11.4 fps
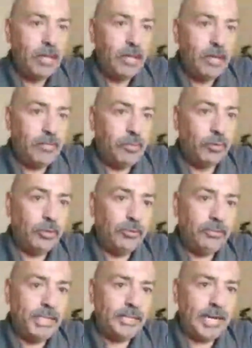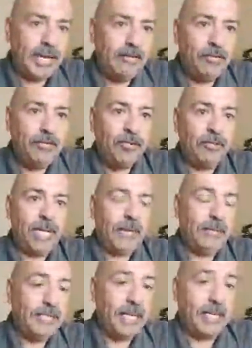Boom Boom says, I have a full-time
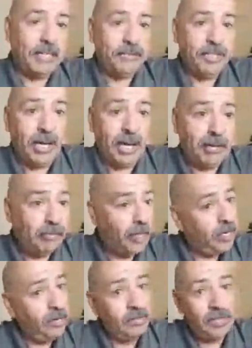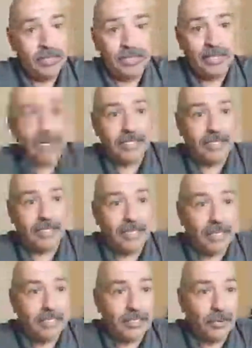executive job. You know, that's
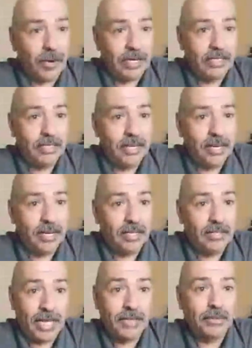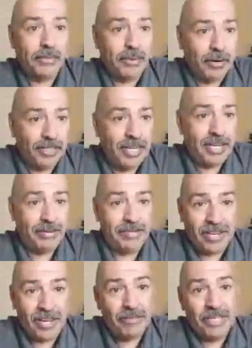great. That's my part-time
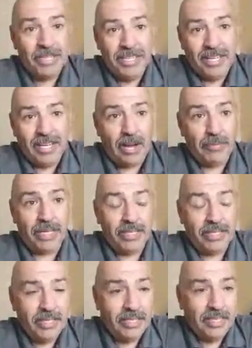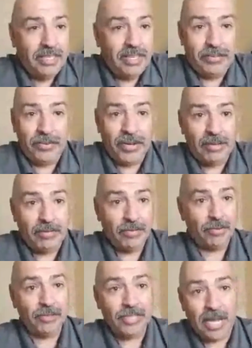job. I mean, if you have a
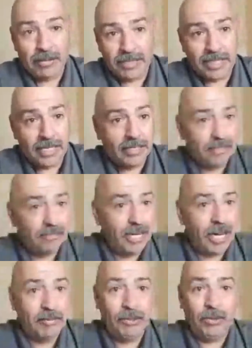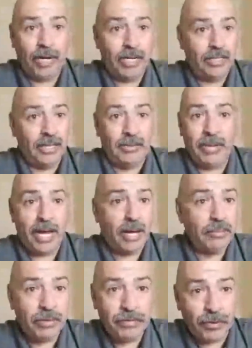full-time executive job, great. I'm happy
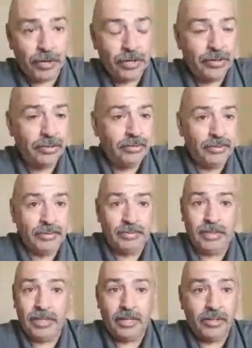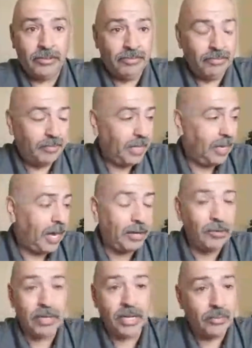for you. You know, I don't
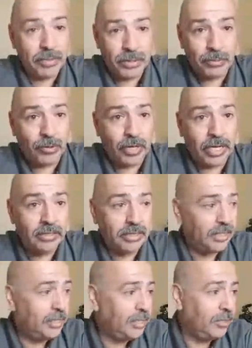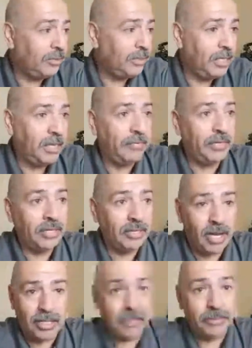get up in the morning until
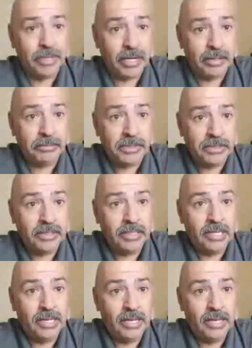11 o'clock sometimes.